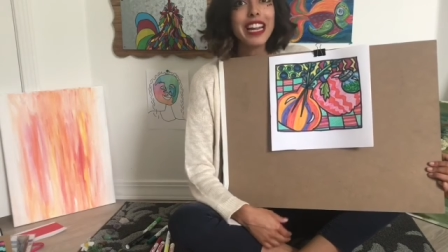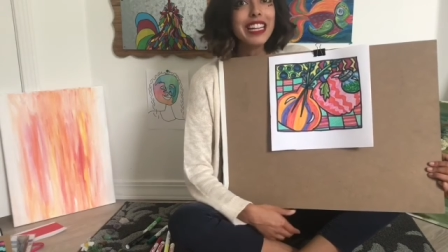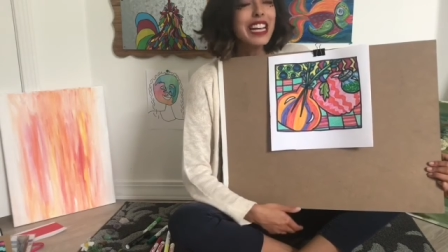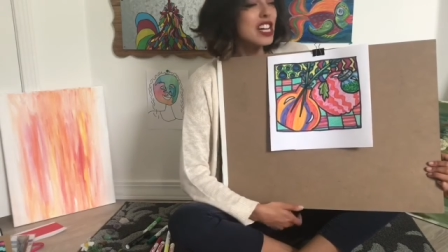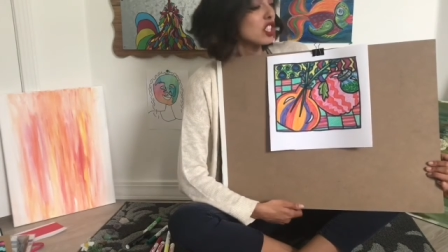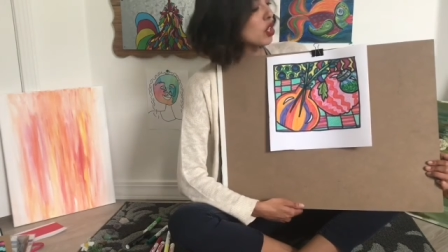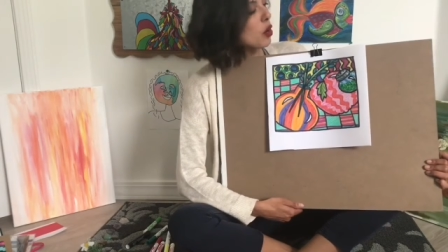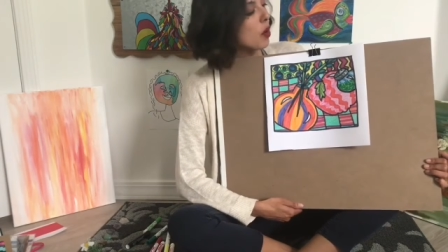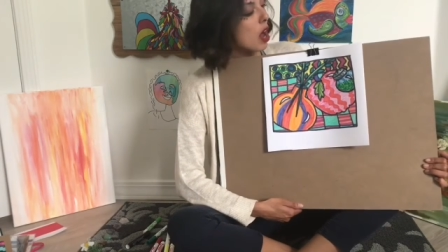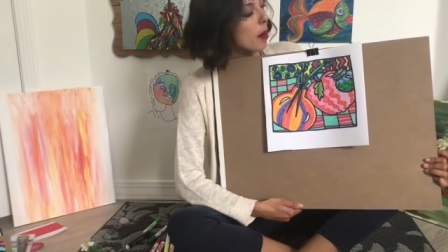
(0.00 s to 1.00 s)
so
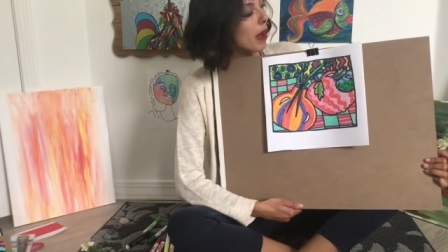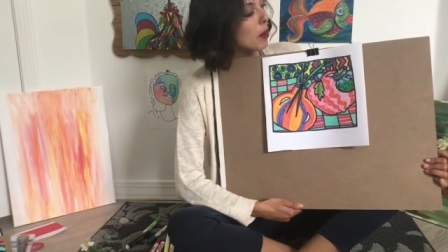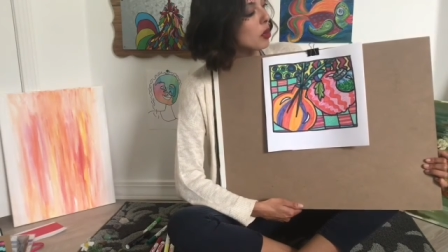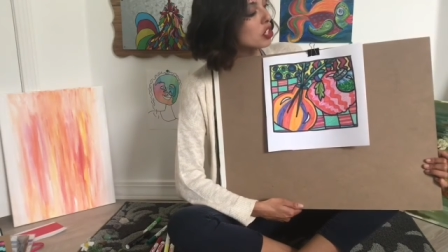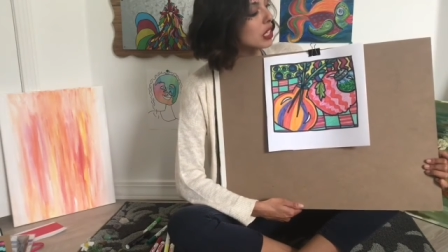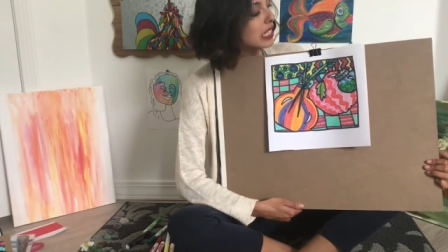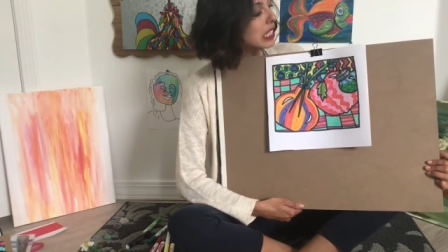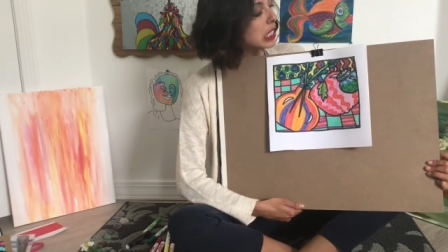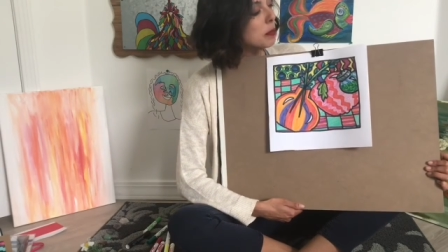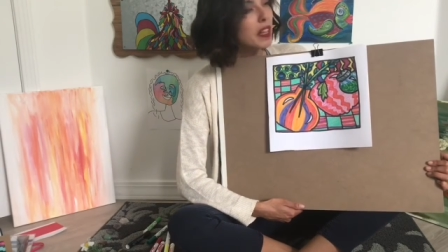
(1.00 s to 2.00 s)
I want you guys to
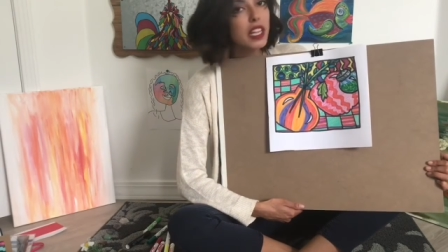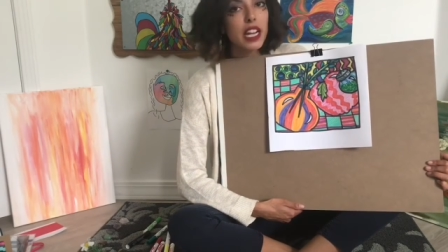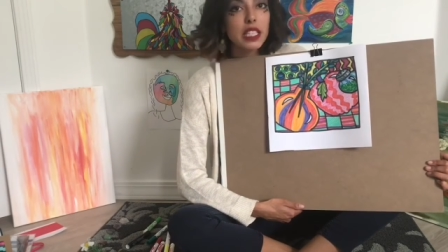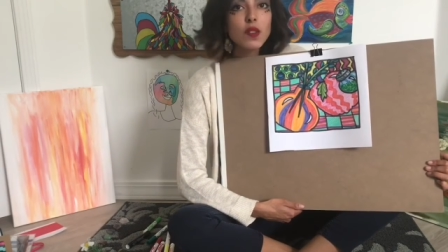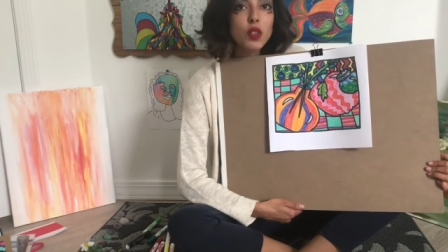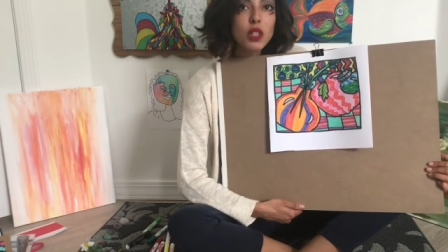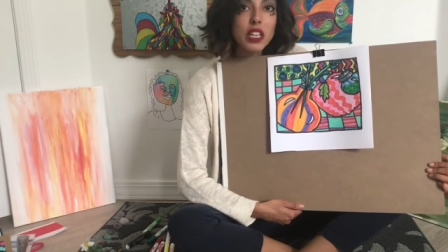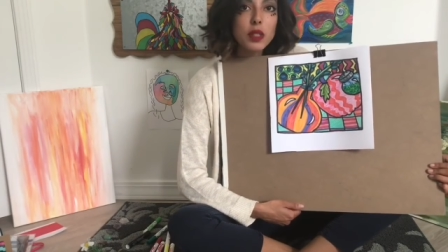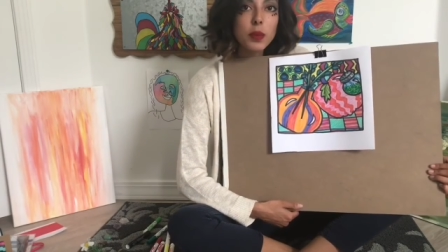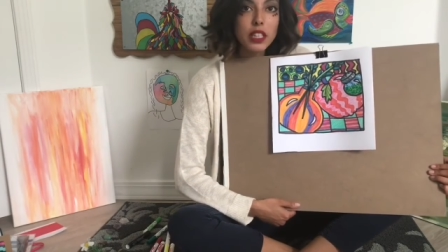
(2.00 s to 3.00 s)
spend the next few days
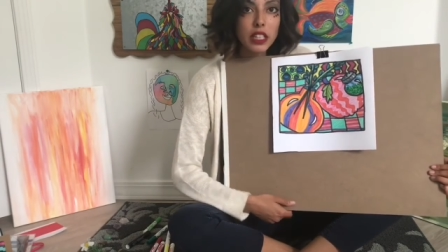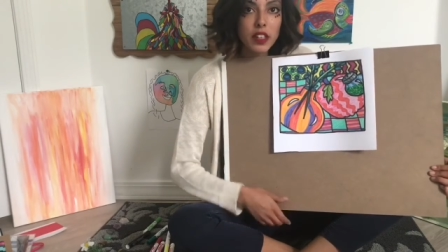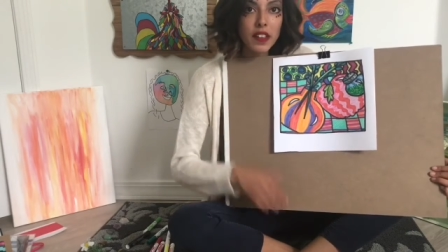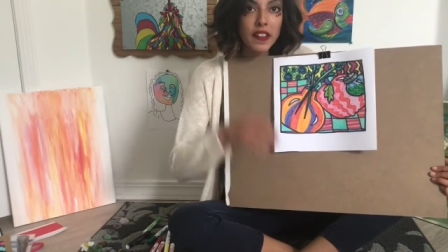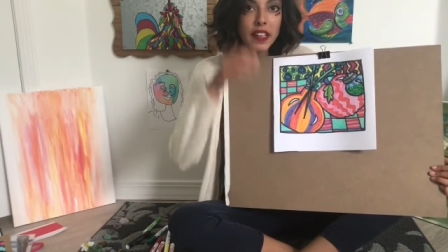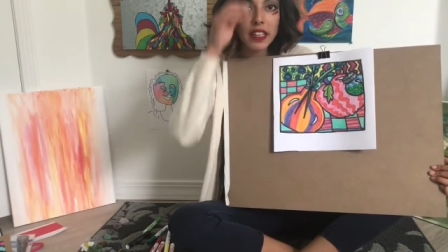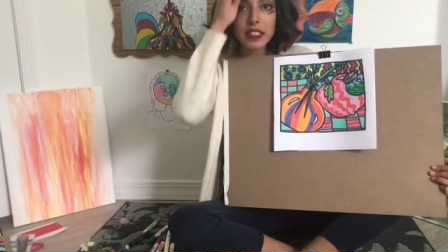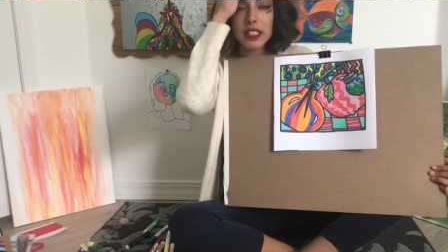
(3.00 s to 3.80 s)
working on this.